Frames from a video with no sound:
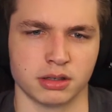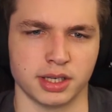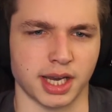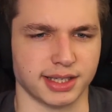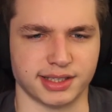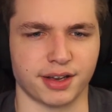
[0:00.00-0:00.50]

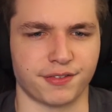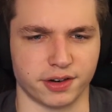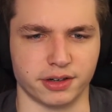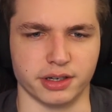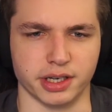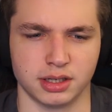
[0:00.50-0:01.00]
Yeah,
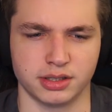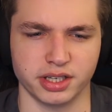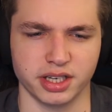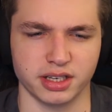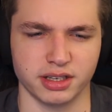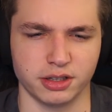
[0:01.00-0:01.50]
definitely. It's
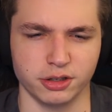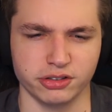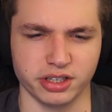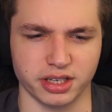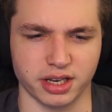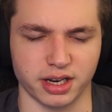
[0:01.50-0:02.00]
like, it looks
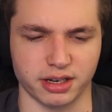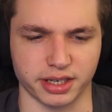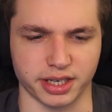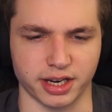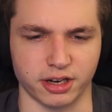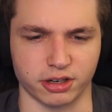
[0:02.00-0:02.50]
like kind of like
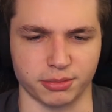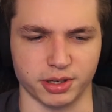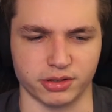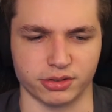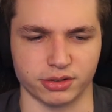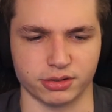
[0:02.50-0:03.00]
an alchemy
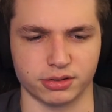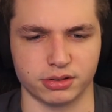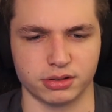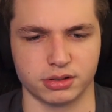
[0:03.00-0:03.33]
circle.